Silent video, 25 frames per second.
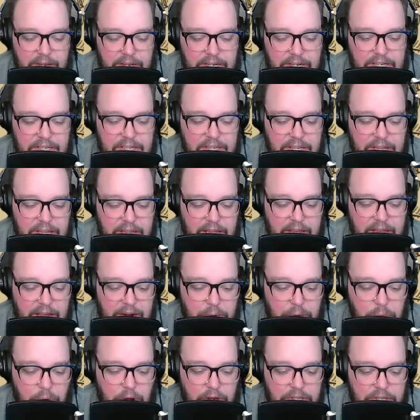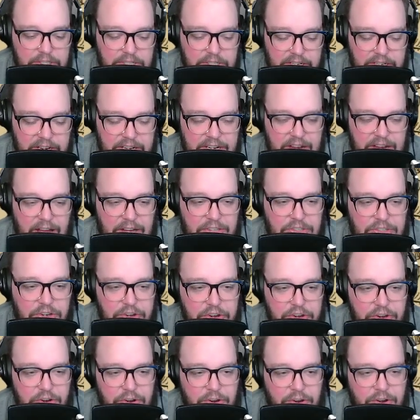and he kind of walks in. He knocks
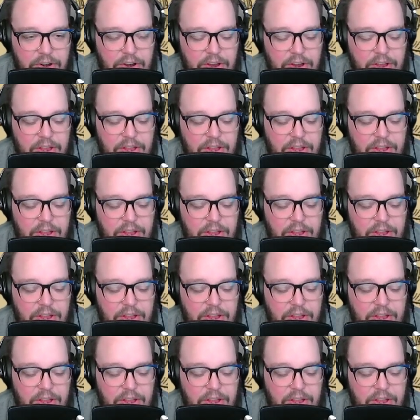on your